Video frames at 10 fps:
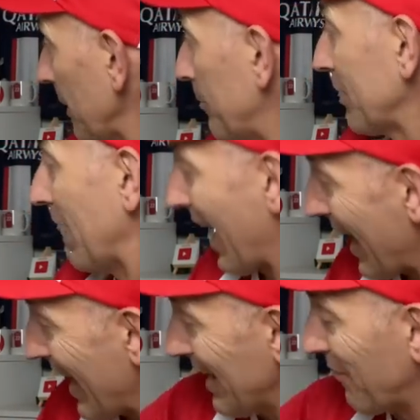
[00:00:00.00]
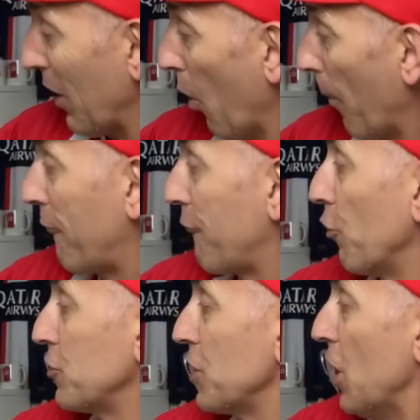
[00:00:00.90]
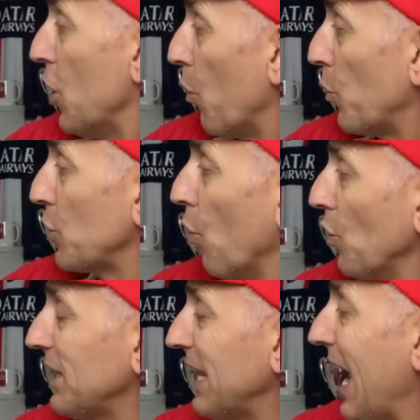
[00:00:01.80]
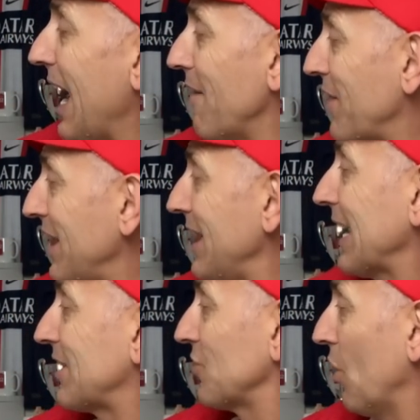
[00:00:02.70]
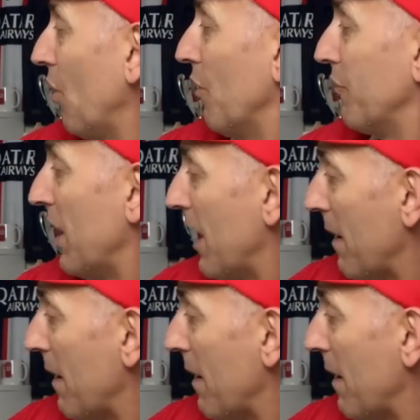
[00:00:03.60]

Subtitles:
But if up front, we only have the likes of,